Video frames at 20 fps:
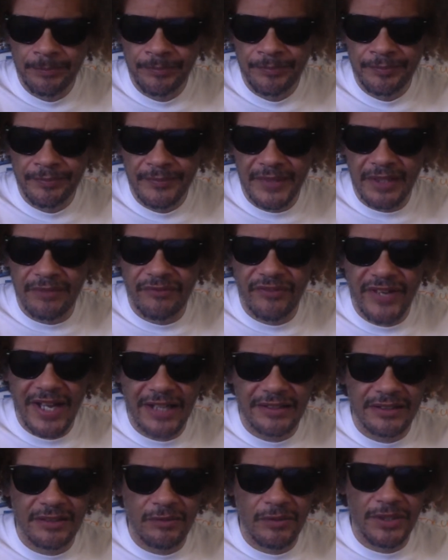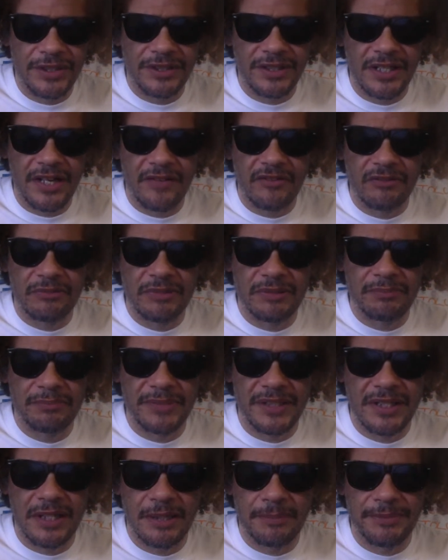In fact, when the government
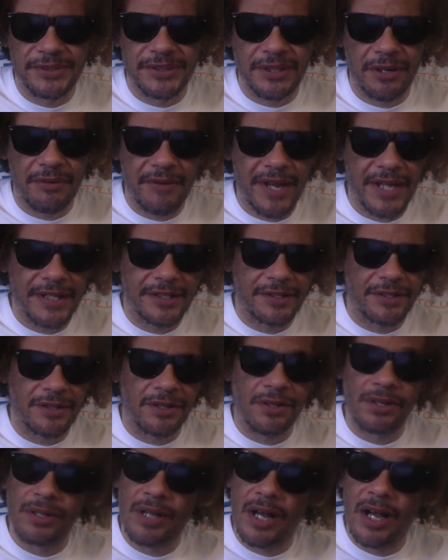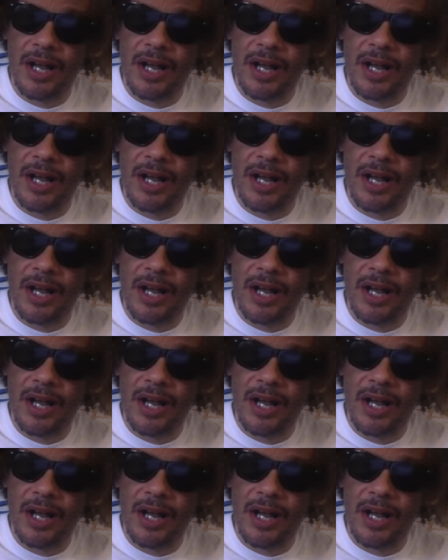becomes tyrannical,